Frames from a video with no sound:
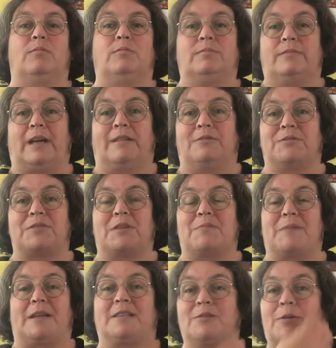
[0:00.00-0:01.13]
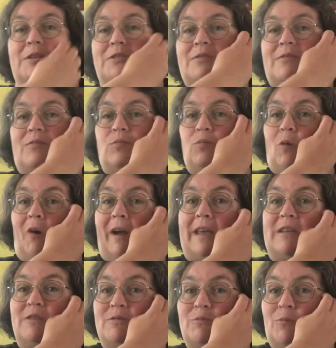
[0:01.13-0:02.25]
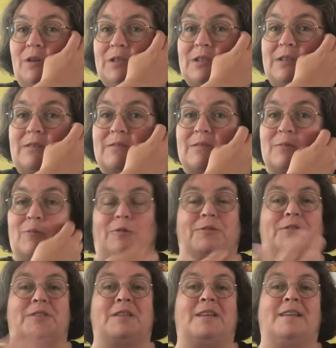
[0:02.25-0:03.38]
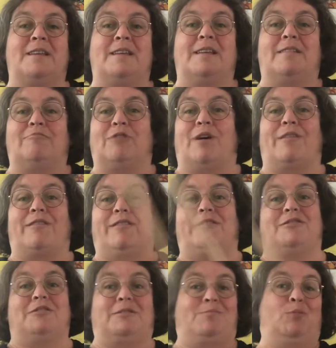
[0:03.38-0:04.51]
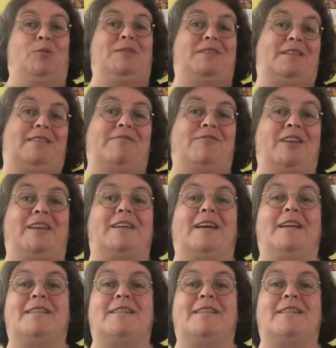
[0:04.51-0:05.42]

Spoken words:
that also begs the question of why you'd want to use a wand rather than just pointing your finger.